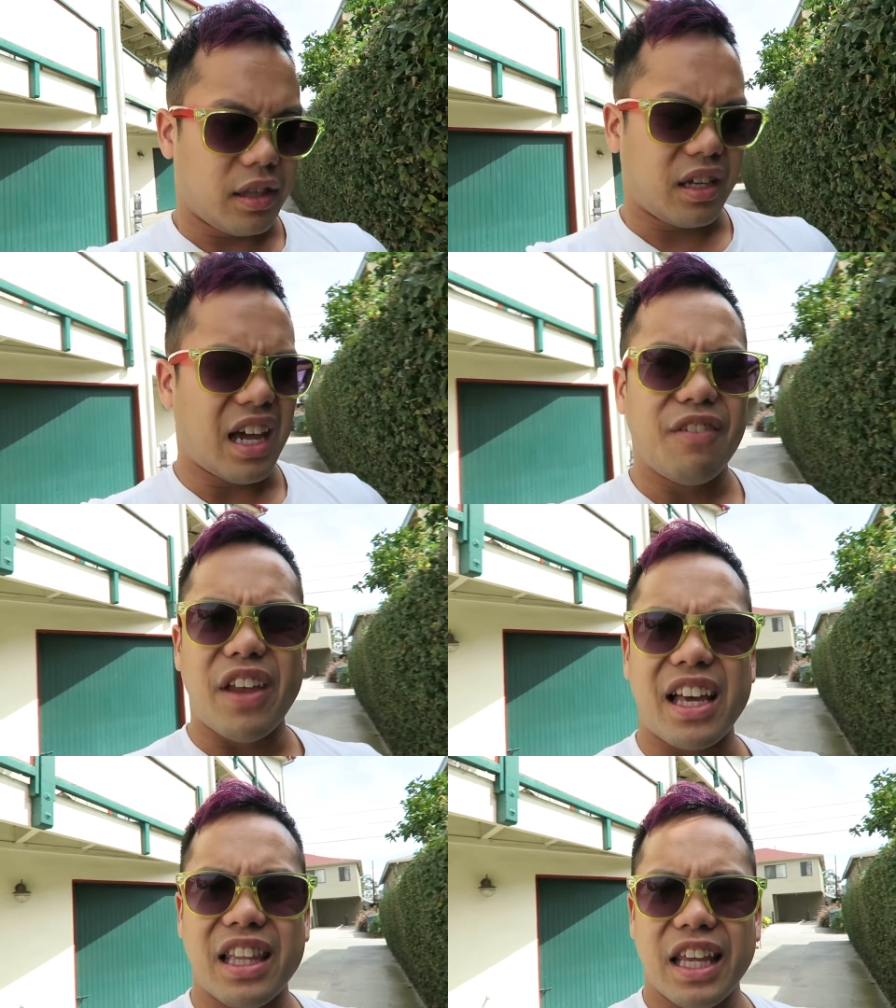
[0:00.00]
kind of
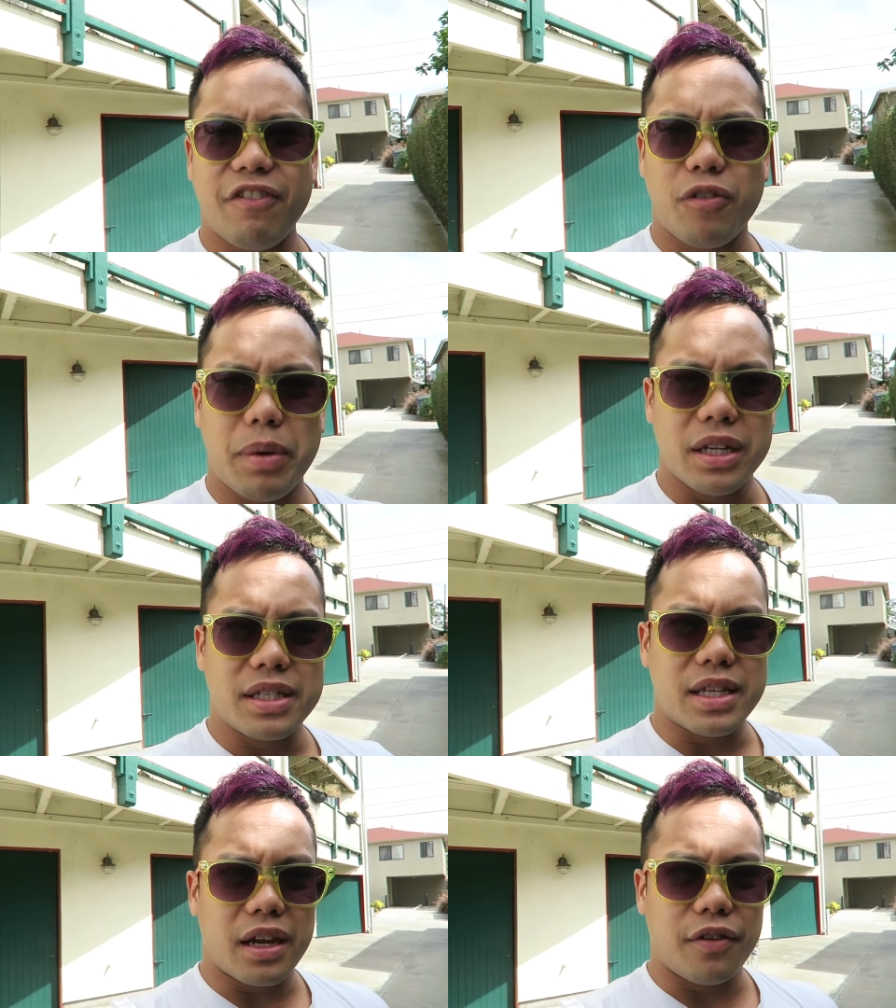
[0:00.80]
like Lyft but
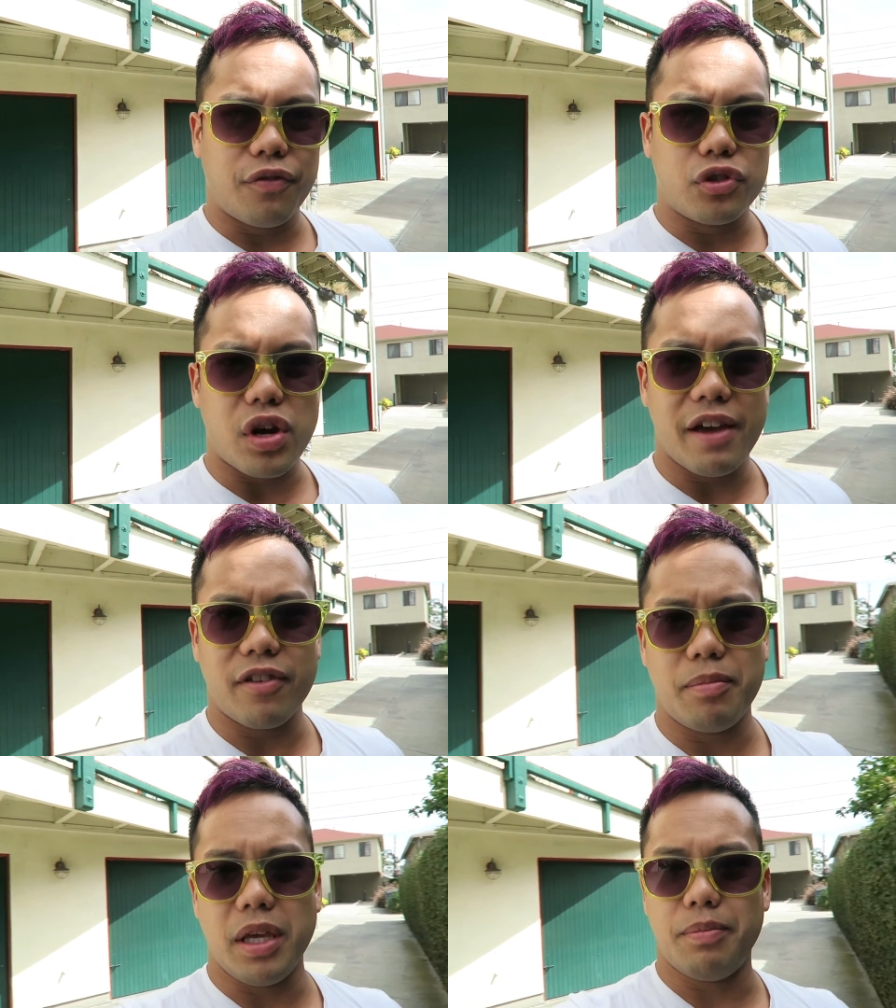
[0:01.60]
instead of
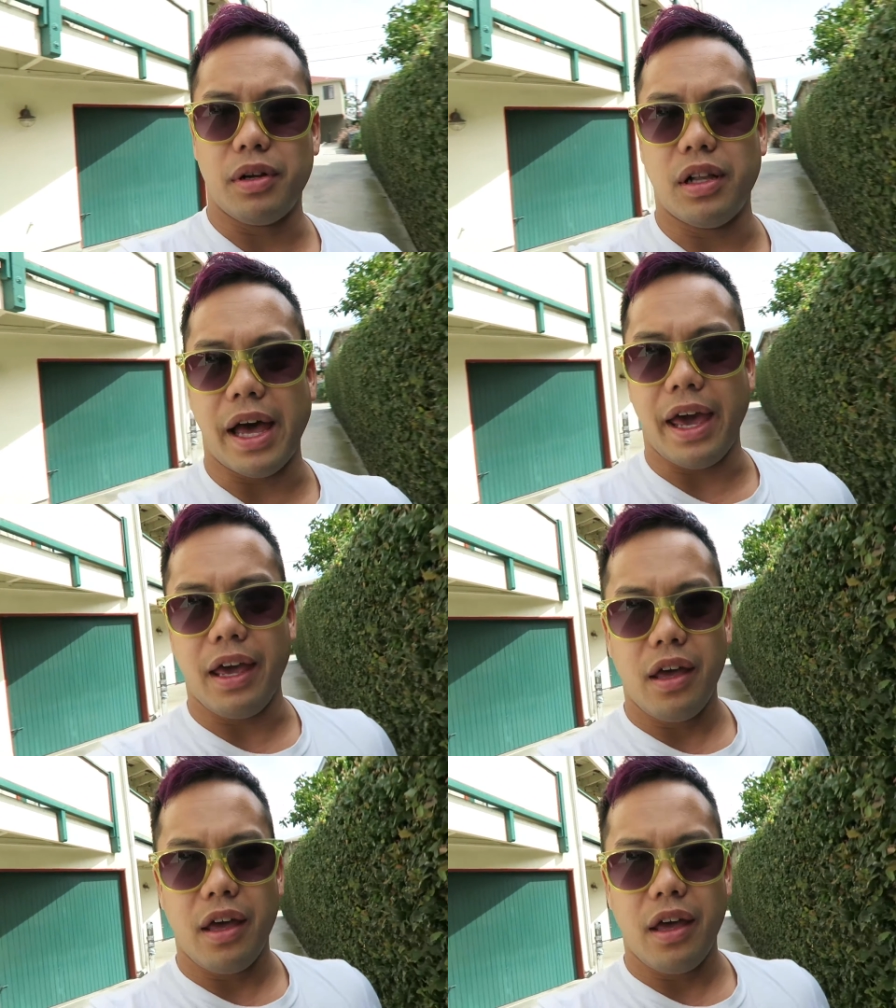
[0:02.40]
driving people I